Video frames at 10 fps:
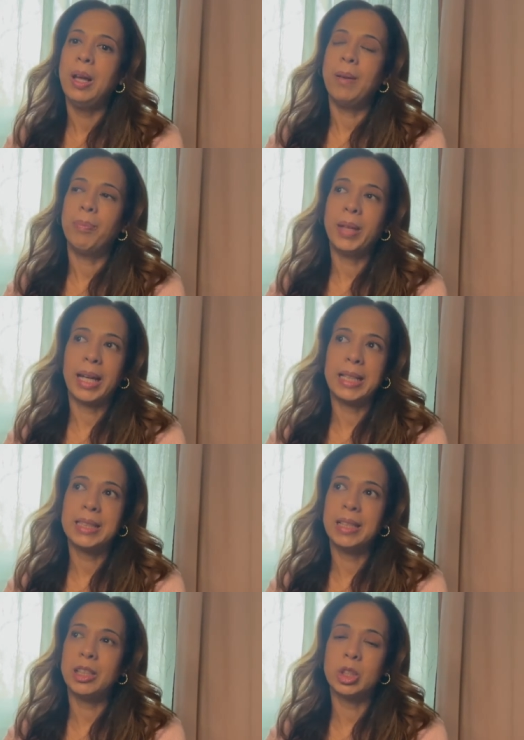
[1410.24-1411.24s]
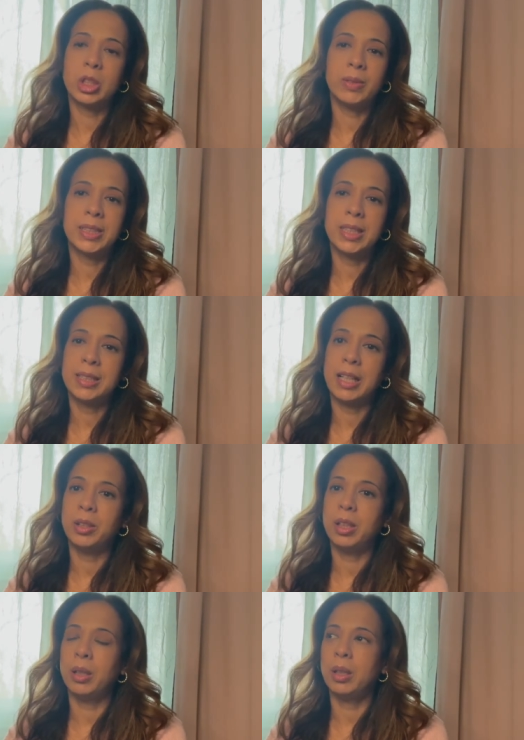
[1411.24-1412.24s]
Like I said, there's services out
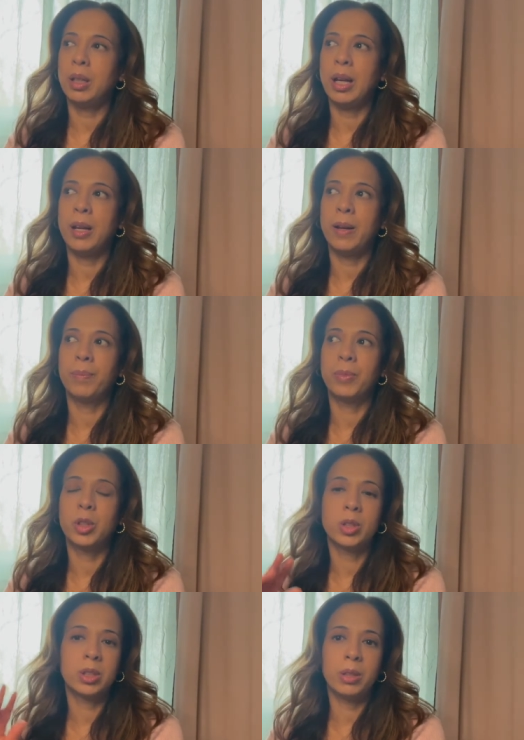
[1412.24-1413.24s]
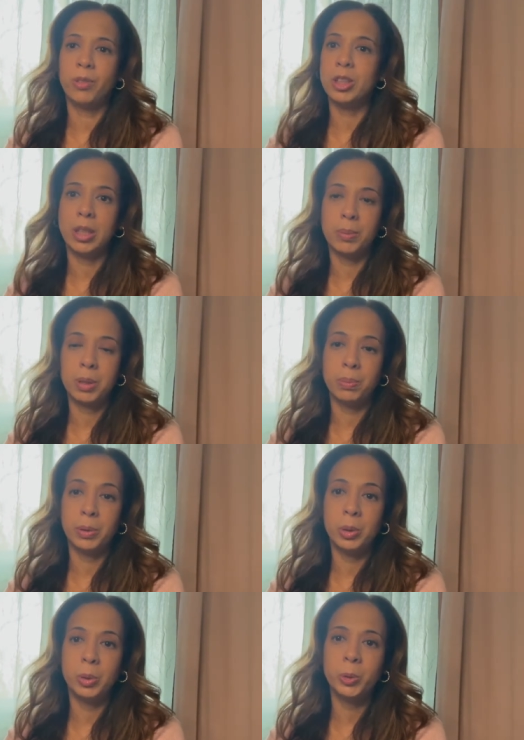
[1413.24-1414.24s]
there and there's different types of
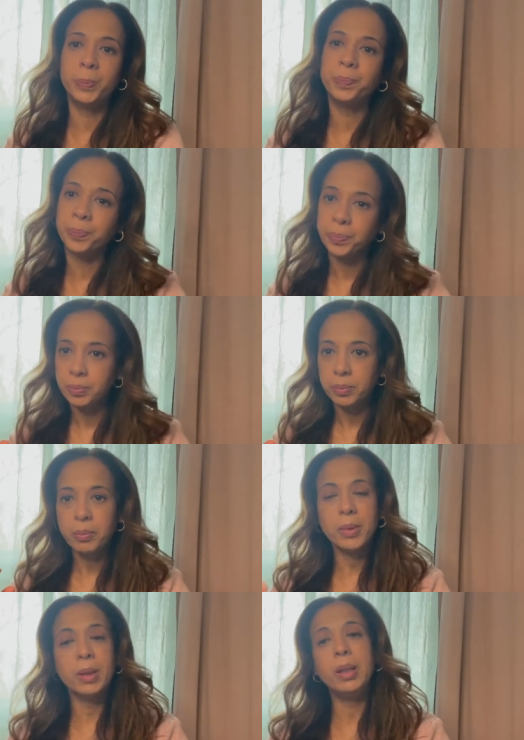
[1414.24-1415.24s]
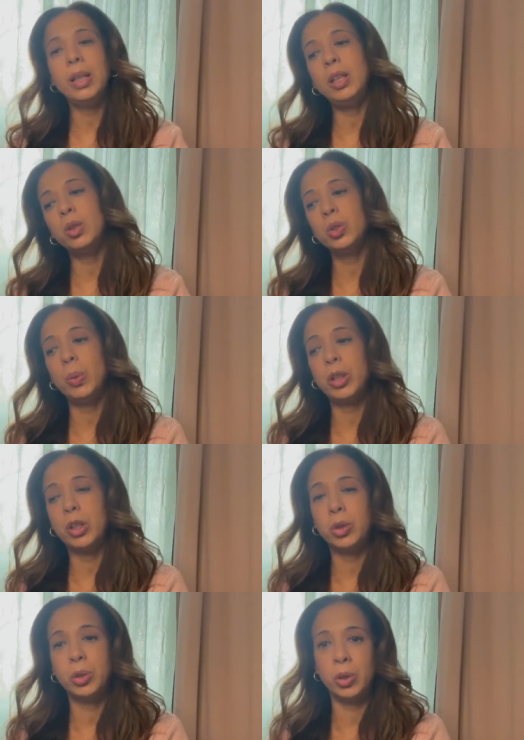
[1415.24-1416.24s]
balloon, and also what you
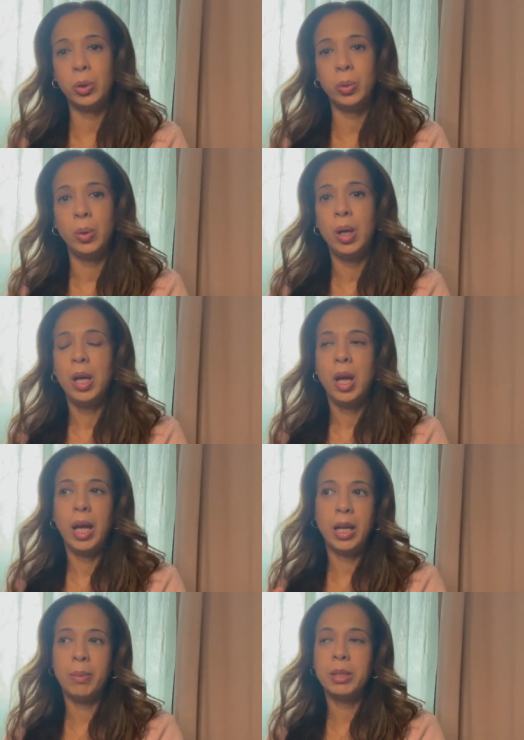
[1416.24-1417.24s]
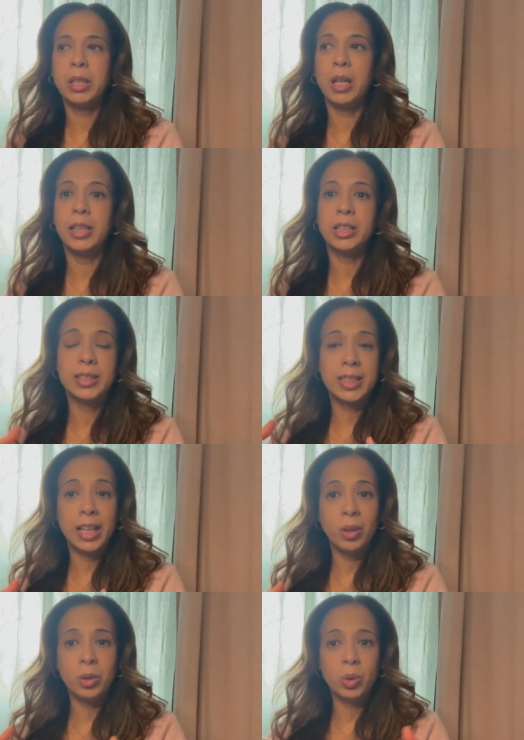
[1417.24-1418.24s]
could do. And Amazon, they
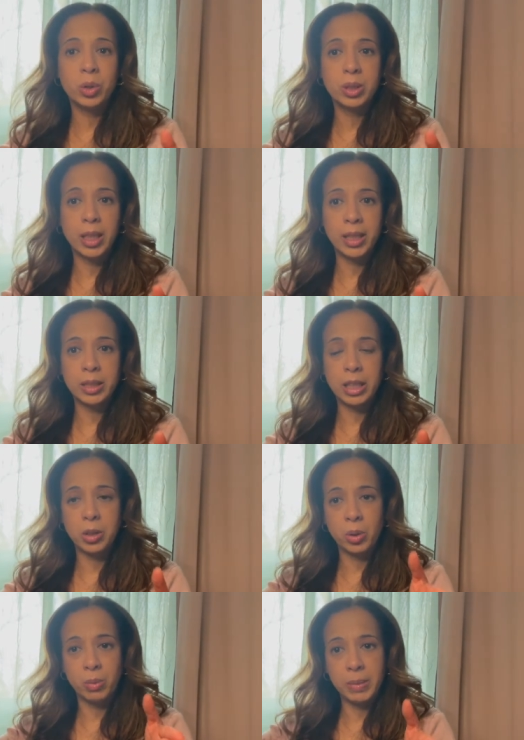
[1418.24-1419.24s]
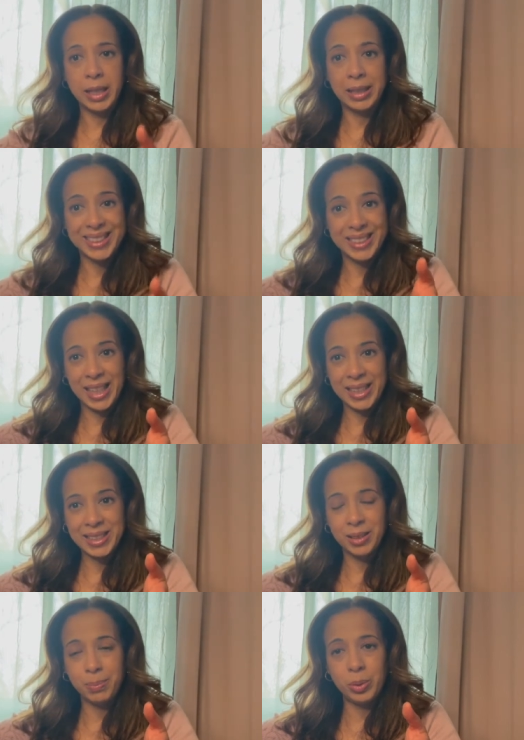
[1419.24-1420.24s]
sell those things that you could make the size
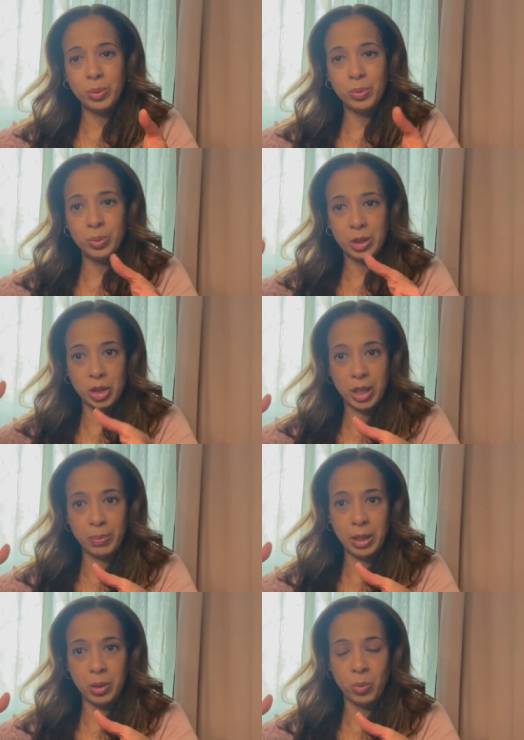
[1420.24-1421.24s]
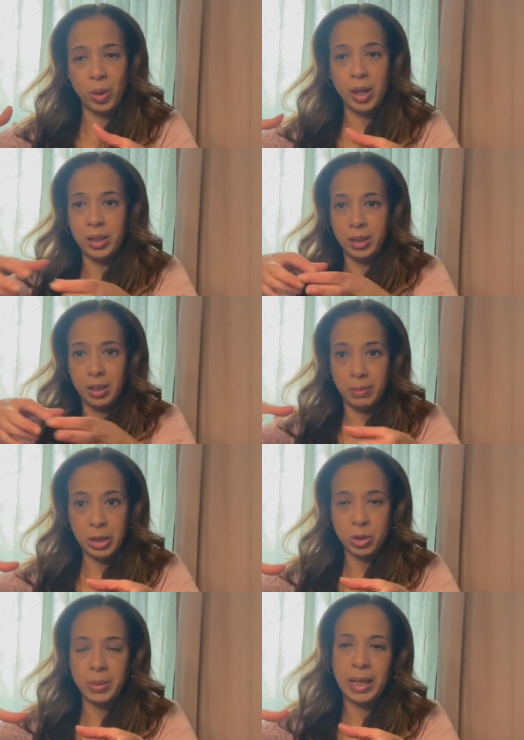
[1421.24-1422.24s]
of the balloon, the shape that you want, the
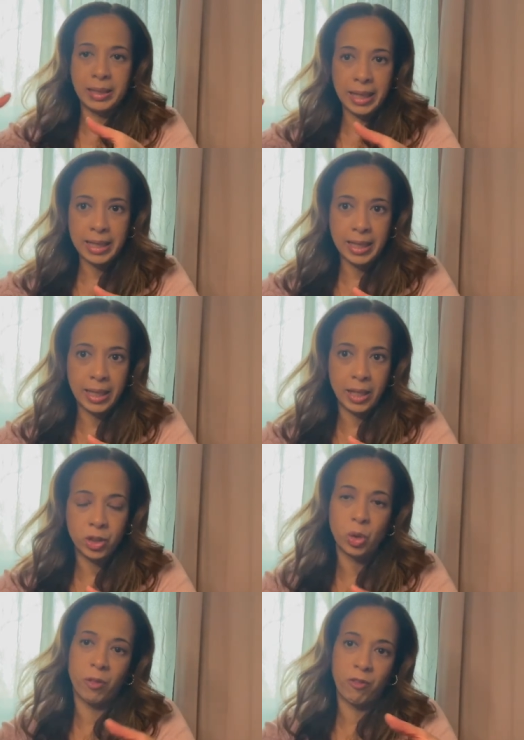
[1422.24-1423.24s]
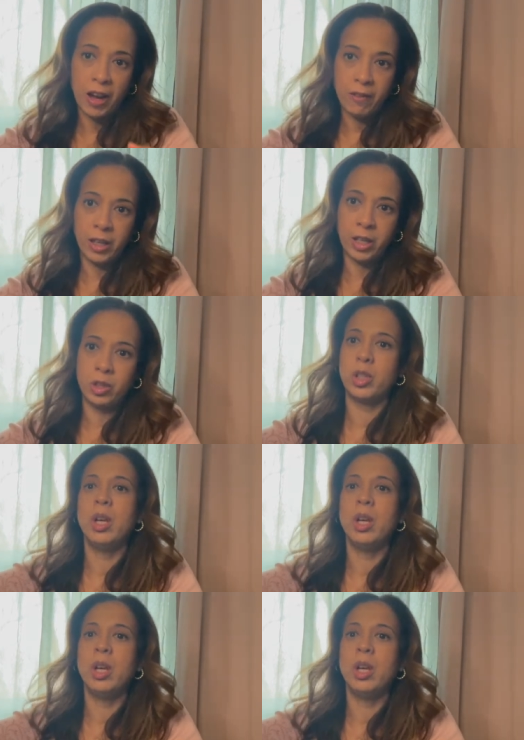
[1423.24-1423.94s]
measurement, like nine inch or five inch.